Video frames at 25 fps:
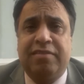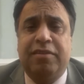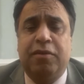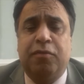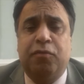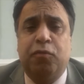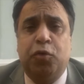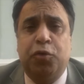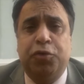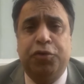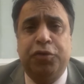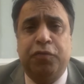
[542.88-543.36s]
the
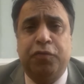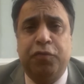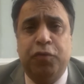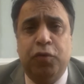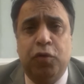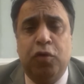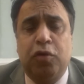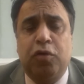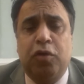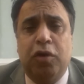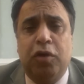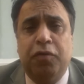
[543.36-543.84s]
vote of
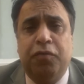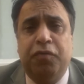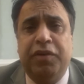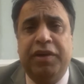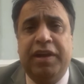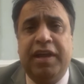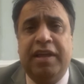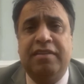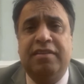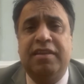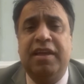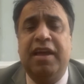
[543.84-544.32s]
no
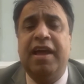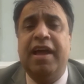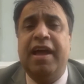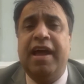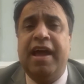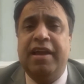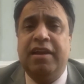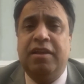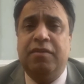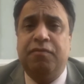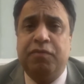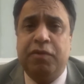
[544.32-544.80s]
confidence,
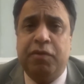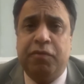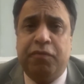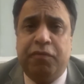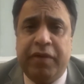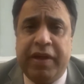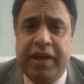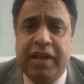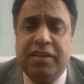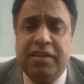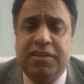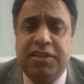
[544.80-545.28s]
and if he
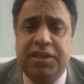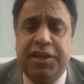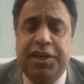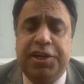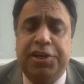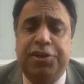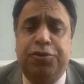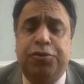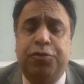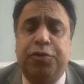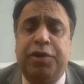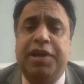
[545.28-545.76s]
fails
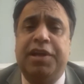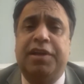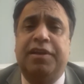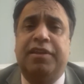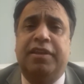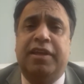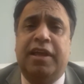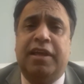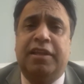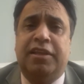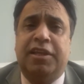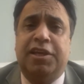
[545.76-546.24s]
into it,
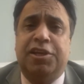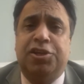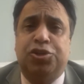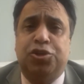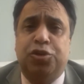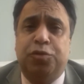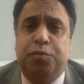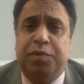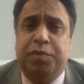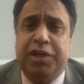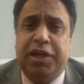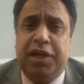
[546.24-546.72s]
then there
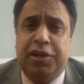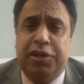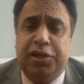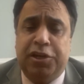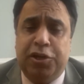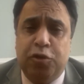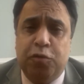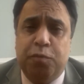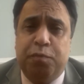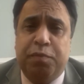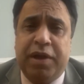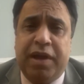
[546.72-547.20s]
should be a
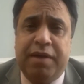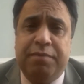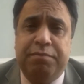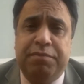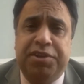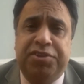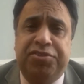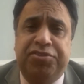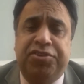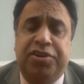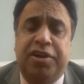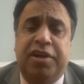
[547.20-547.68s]
new Prime
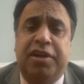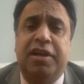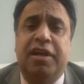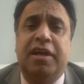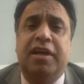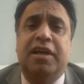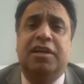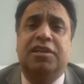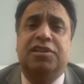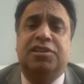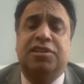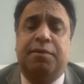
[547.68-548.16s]
Minister,
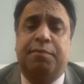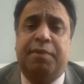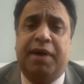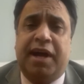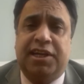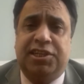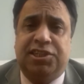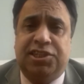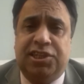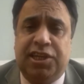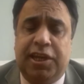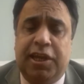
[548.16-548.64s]

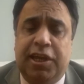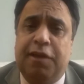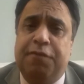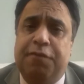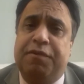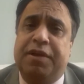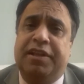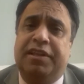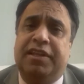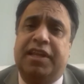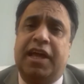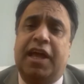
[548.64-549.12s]
Shahbaz
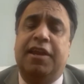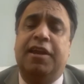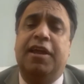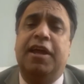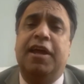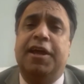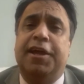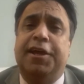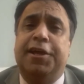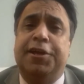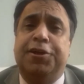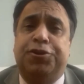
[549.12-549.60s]
Sharif, and then
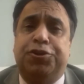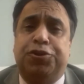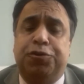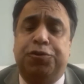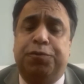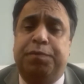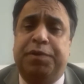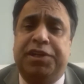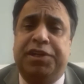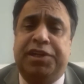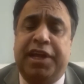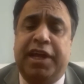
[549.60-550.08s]
it
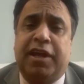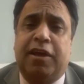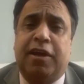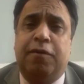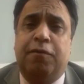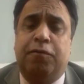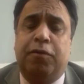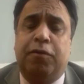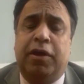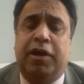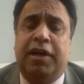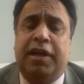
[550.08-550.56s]
should be
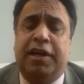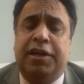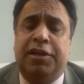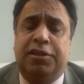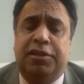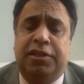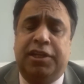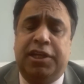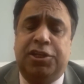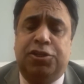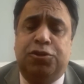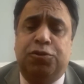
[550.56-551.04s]
taken,
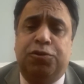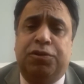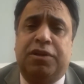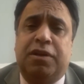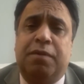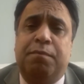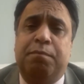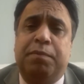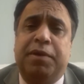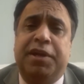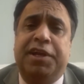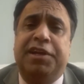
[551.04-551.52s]
they should
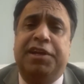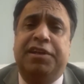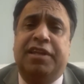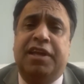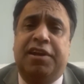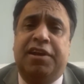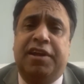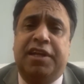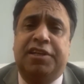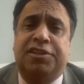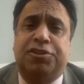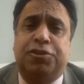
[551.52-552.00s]
complete
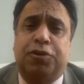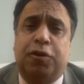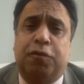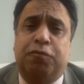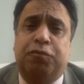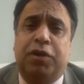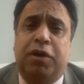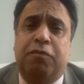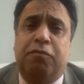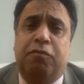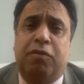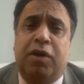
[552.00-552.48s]
the rest
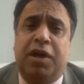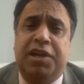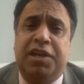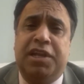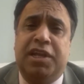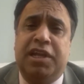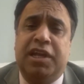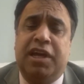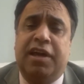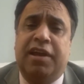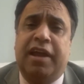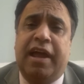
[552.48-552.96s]
of the 1
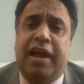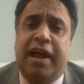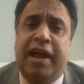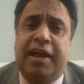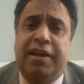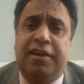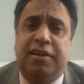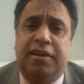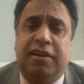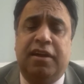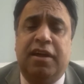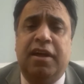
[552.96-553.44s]
year
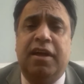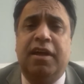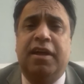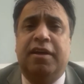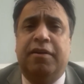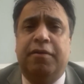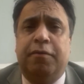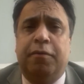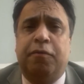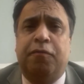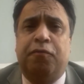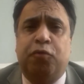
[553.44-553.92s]
and
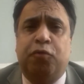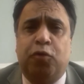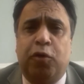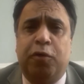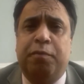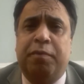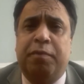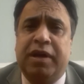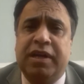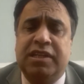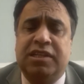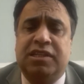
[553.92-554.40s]

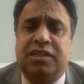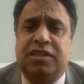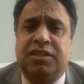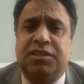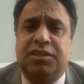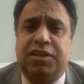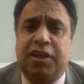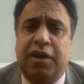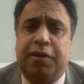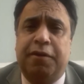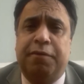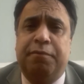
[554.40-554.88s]
4 months
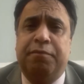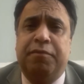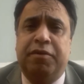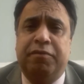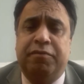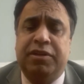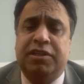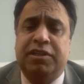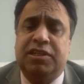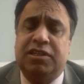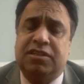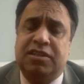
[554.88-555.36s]
term,
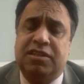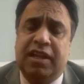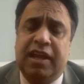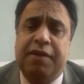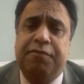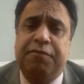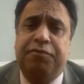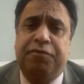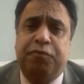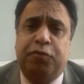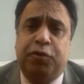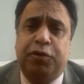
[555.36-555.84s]
which is
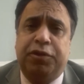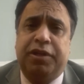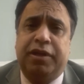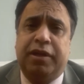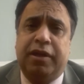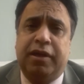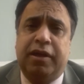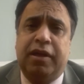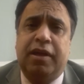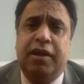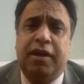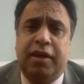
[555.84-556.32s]
left for
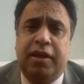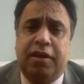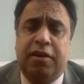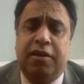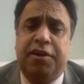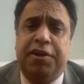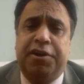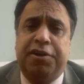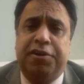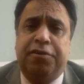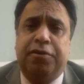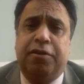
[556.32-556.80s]
the
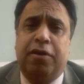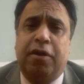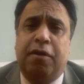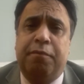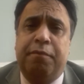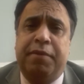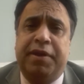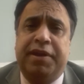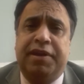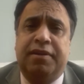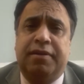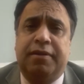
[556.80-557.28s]
current government.